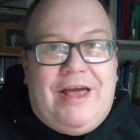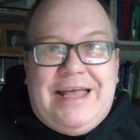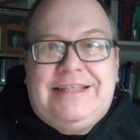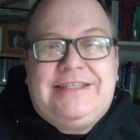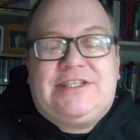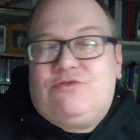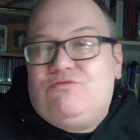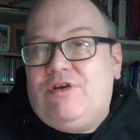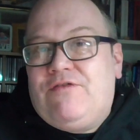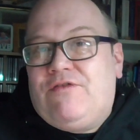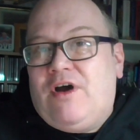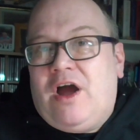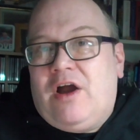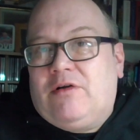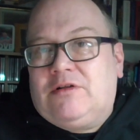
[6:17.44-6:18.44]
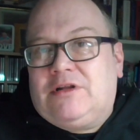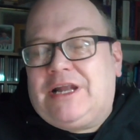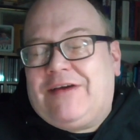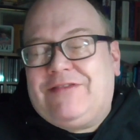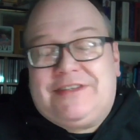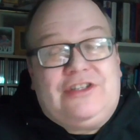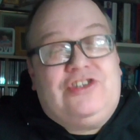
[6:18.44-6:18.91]
Instant referral, and
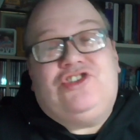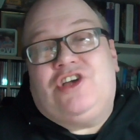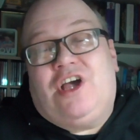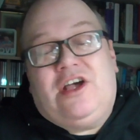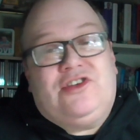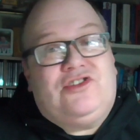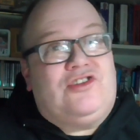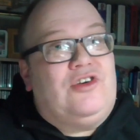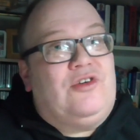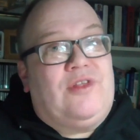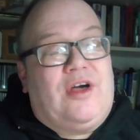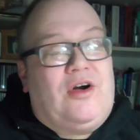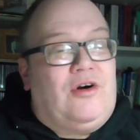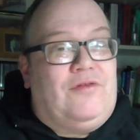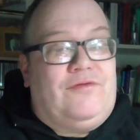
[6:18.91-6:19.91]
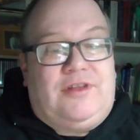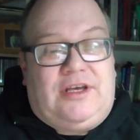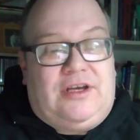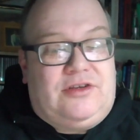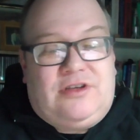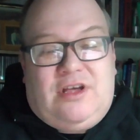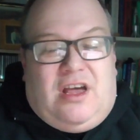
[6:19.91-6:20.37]
I've seen chairs do that over the
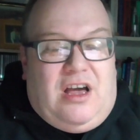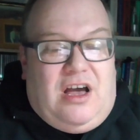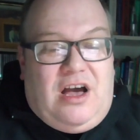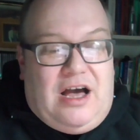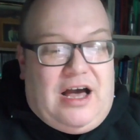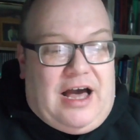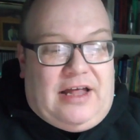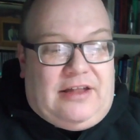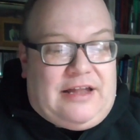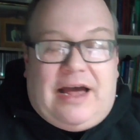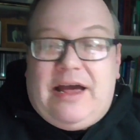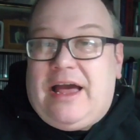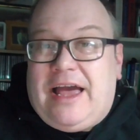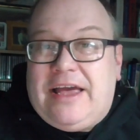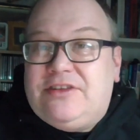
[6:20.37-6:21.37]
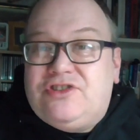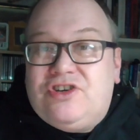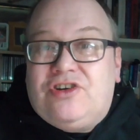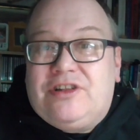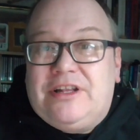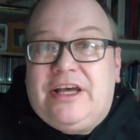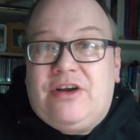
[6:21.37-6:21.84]
years, and I
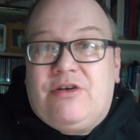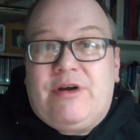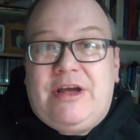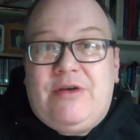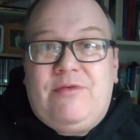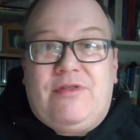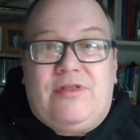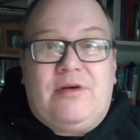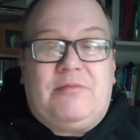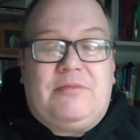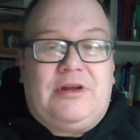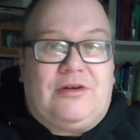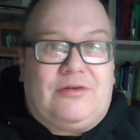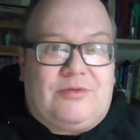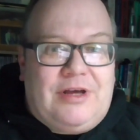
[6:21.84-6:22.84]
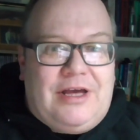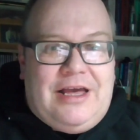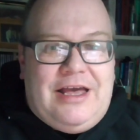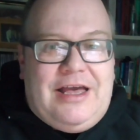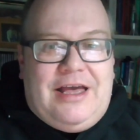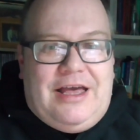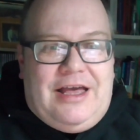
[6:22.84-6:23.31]
totally agree with them. You know,
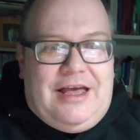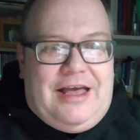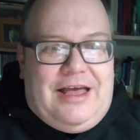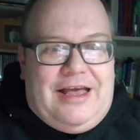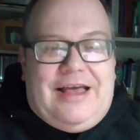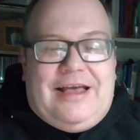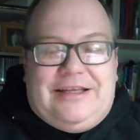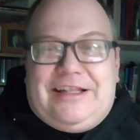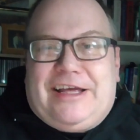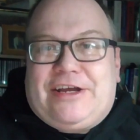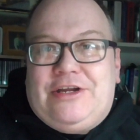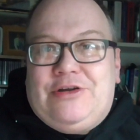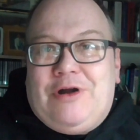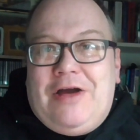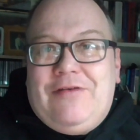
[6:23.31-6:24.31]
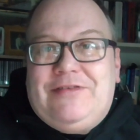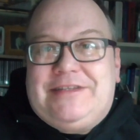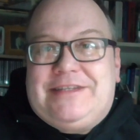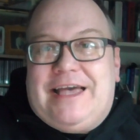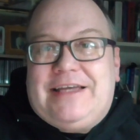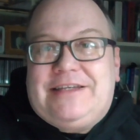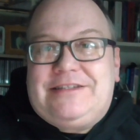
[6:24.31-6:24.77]
like in your driving
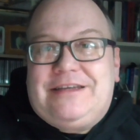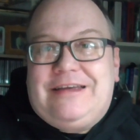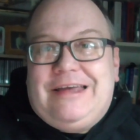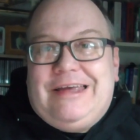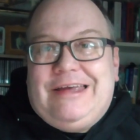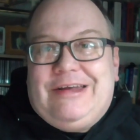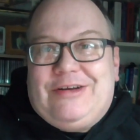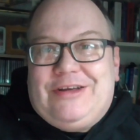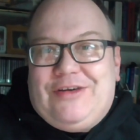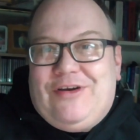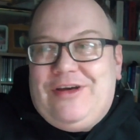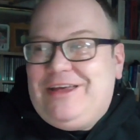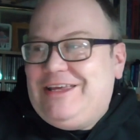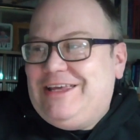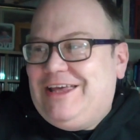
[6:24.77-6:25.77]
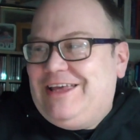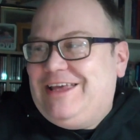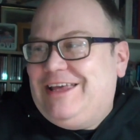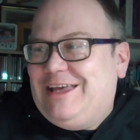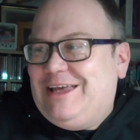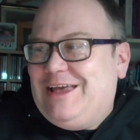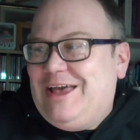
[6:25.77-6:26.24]
tests, you know,
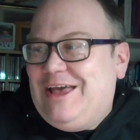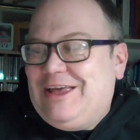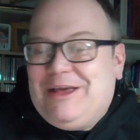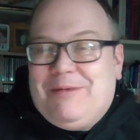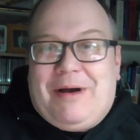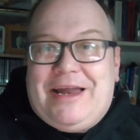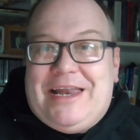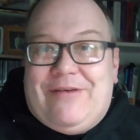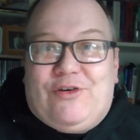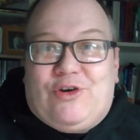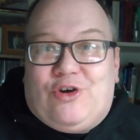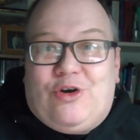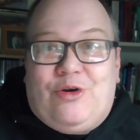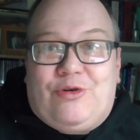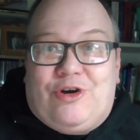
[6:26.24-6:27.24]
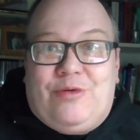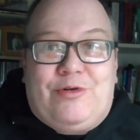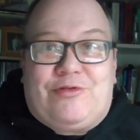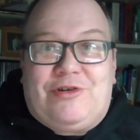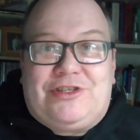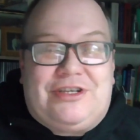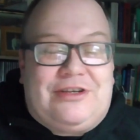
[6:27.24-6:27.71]
you might never come
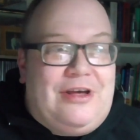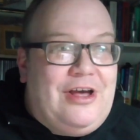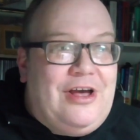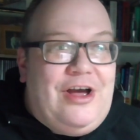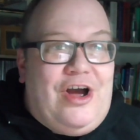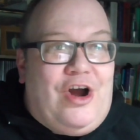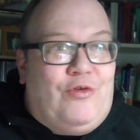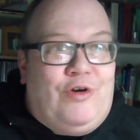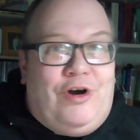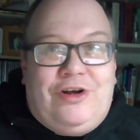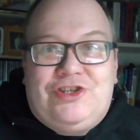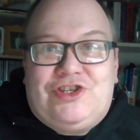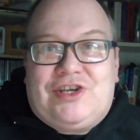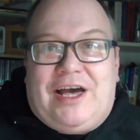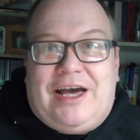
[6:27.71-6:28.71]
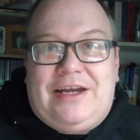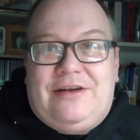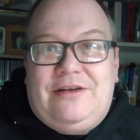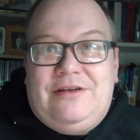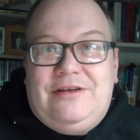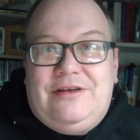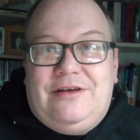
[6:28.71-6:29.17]
across a road sign